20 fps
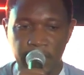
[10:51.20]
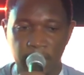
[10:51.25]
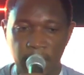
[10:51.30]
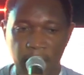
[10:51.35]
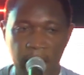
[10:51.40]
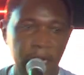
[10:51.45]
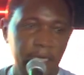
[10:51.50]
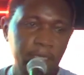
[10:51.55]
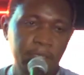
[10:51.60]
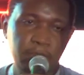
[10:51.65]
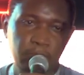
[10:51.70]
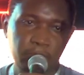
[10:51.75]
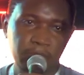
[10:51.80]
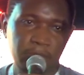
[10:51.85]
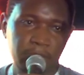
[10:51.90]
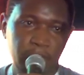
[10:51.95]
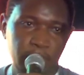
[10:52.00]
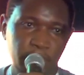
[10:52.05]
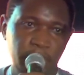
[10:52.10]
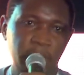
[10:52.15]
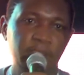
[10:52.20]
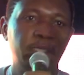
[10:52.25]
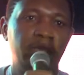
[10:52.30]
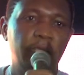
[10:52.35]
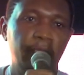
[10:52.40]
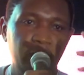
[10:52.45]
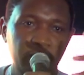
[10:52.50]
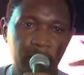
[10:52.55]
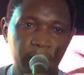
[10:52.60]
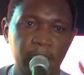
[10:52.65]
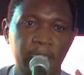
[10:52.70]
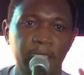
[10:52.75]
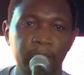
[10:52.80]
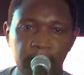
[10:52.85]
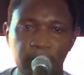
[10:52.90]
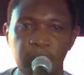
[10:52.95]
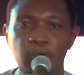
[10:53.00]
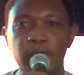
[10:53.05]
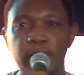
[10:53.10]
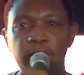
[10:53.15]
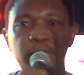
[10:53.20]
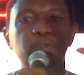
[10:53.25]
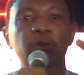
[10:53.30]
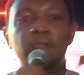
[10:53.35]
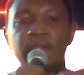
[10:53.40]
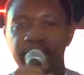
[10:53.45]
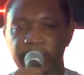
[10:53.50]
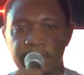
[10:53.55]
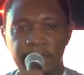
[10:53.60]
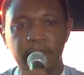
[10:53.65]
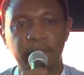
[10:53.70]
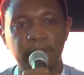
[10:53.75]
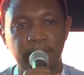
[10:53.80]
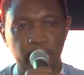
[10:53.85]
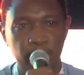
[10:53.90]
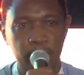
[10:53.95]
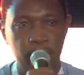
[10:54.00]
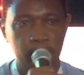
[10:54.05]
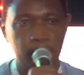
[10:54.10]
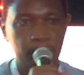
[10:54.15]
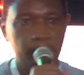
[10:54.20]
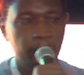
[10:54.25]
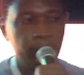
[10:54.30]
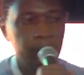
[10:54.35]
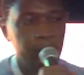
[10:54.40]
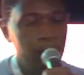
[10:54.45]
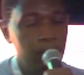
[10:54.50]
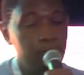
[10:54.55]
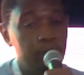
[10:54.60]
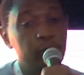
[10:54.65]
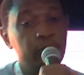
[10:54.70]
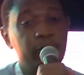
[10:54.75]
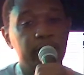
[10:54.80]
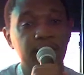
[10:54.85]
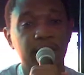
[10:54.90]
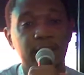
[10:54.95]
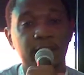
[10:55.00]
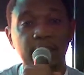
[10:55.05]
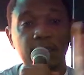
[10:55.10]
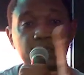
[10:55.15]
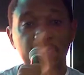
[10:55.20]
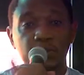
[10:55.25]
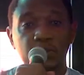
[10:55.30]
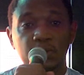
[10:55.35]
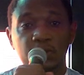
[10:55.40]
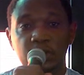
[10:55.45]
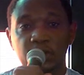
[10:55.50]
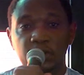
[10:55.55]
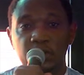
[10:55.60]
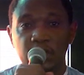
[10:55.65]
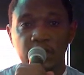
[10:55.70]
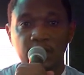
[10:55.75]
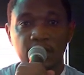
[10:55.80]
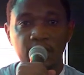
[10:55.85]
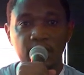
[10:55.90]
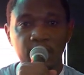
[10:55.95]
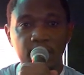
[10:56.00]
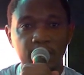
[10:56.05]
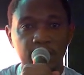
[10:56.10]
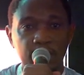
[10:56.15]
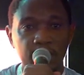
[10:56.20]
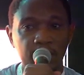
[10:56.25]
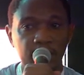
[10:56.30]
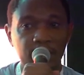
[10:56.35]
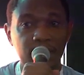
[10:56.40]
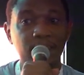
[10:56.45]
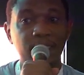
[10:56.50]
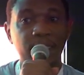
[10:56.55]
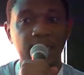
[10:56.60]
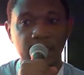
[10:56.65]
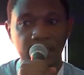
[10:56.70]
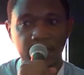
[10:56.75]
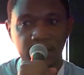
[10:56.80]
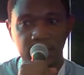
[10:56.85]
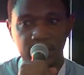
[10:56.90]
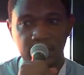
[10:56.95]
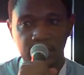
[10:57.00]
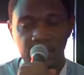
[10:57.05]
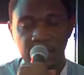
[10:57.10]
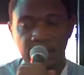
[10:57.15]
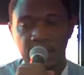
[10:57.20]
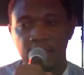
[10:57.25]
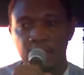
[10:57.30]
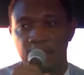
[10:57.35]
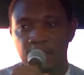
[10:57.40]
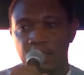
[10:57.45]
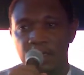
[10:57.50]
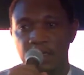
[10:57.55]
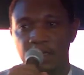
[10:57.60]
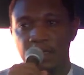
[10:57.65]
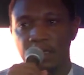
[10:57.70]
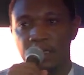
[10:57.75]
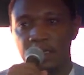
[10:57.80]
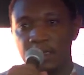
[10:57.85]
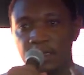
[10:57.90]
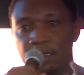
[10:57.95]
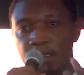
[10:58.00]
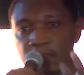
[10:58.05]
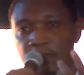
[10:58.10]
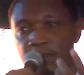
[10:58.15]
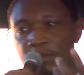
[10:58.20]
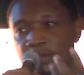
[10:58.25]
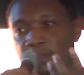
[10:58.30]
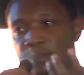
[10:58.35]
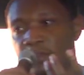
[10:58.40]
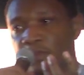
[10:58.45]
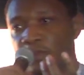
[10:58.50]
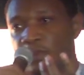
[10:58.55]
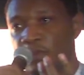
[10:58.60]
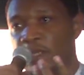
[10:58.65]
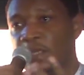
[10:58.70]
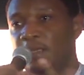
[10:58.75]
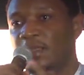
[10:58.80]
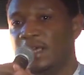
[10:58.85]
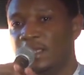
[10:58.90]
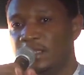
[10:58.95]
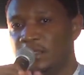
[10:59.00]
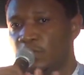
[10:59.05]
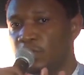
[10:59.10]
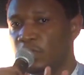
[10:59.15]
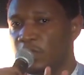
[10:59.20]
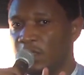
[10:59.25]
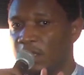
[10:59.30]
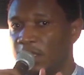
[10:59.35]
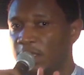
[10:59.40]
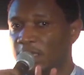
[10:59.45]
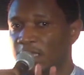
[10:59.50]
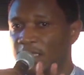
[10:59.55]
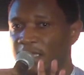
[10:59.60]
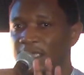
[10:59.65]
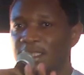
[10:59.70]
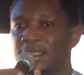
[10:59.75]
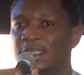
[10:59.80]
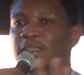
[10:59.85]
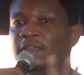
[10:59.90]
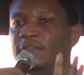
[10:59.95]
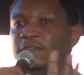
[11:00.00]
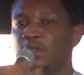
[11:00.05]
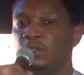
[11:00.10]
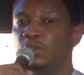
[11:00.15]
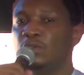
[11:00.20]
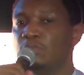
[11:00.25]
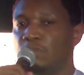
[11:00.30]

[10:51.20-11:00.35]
hand it over to GKE, and it's going to do everything for you. But you can still use GKE standard, and that way, that gives you